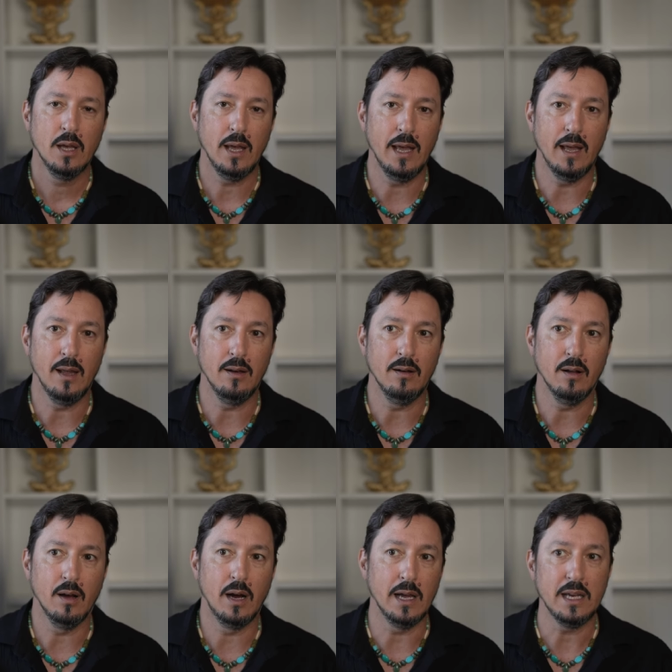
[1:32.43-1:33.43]
and
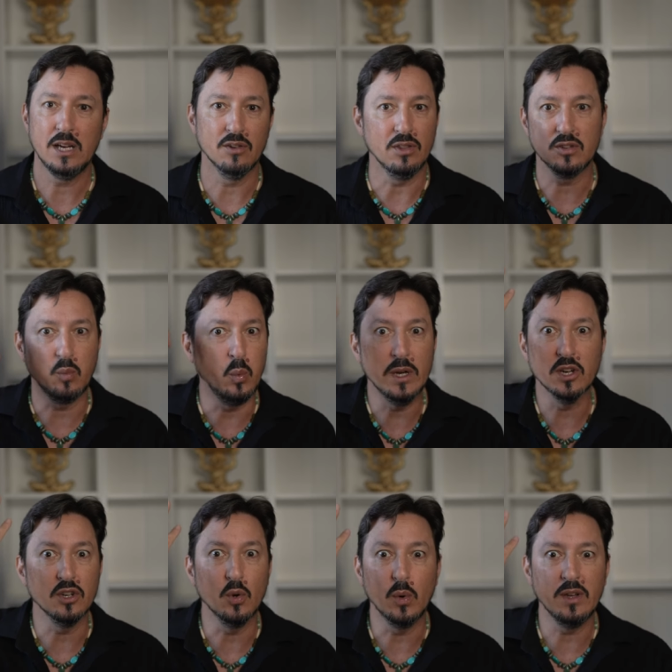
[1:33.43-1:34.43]
I hear this
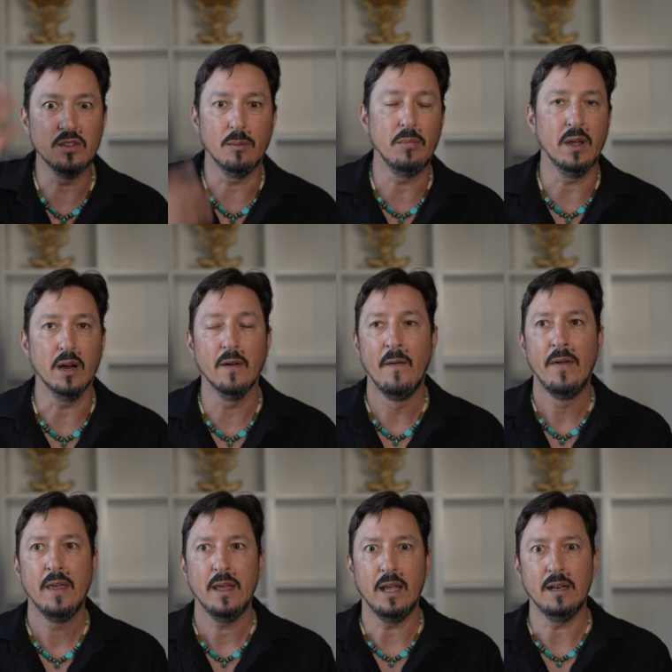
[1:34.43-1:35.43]
weird noise up there,
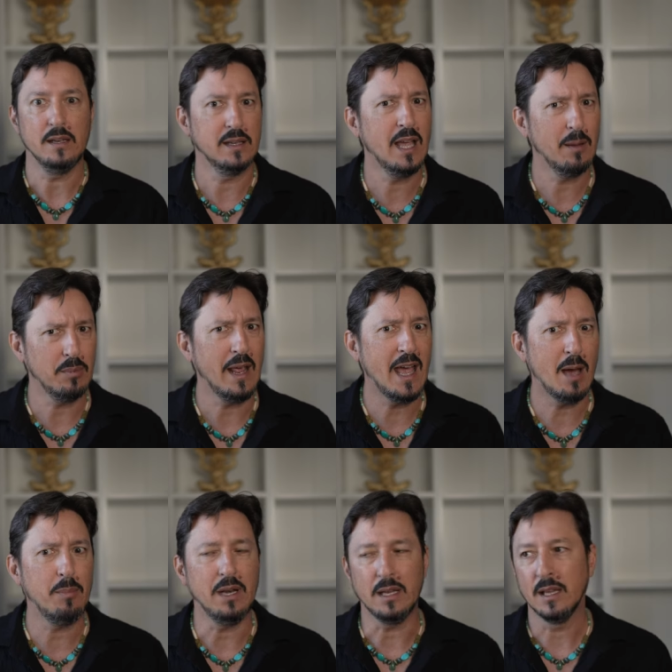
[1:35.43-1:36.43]
and it kept
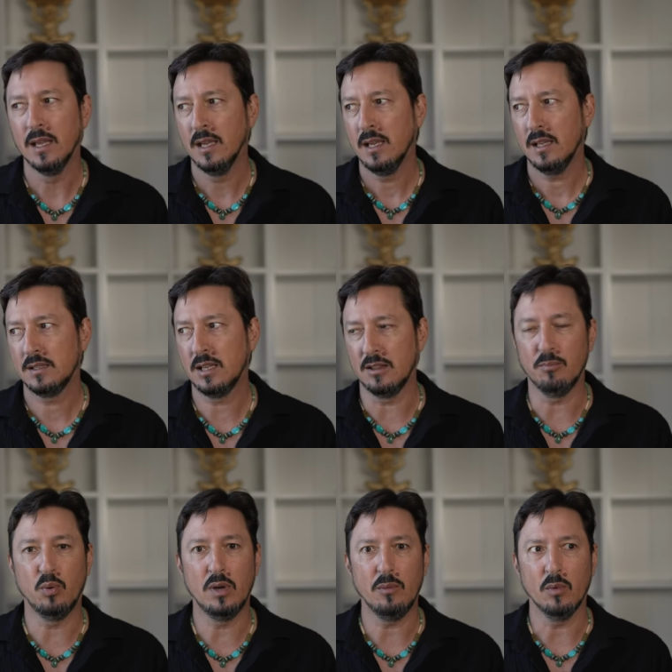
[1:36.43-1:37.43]
happening to the
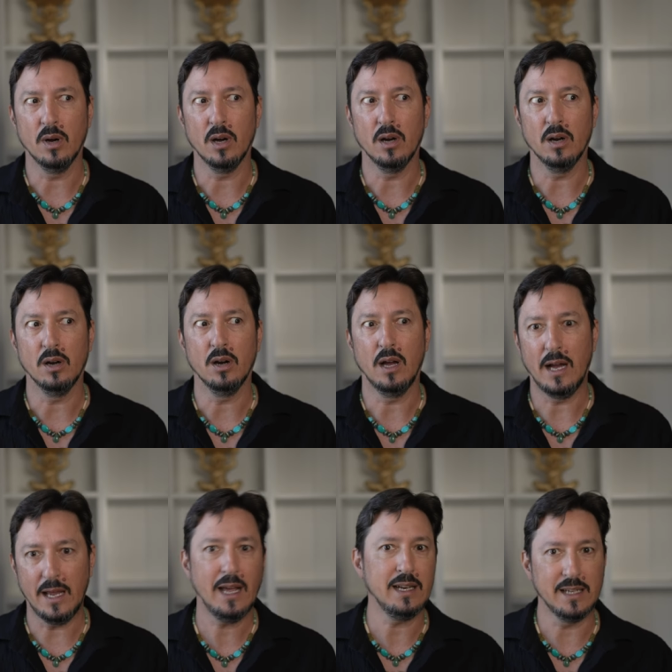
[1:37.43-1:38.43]
point where
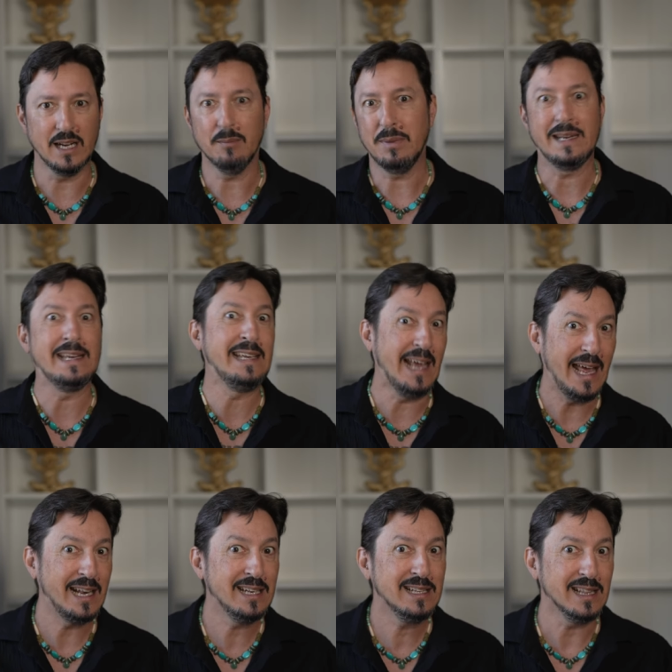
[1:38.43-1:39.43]
I had to get up
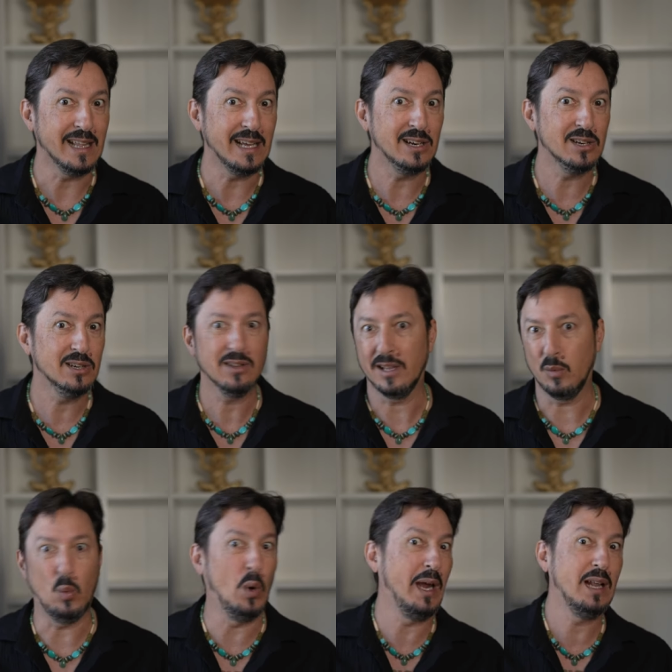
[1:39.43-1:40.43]
again later, like
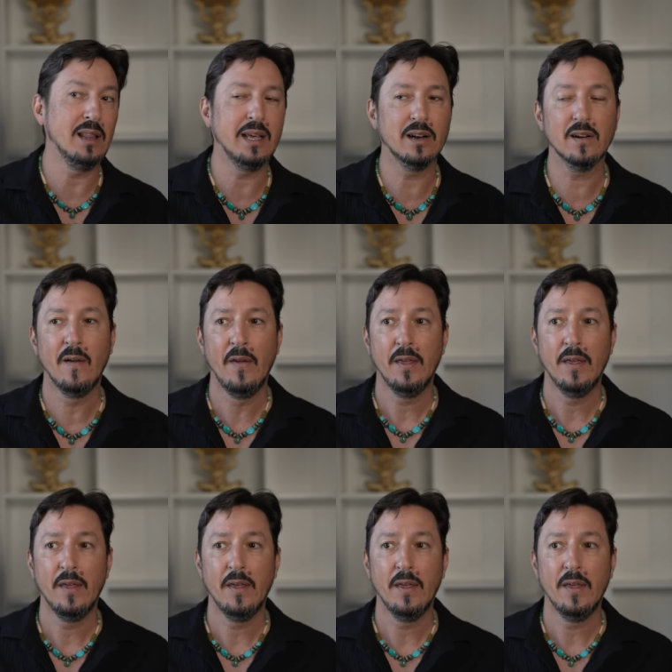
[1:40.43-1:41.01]
way later,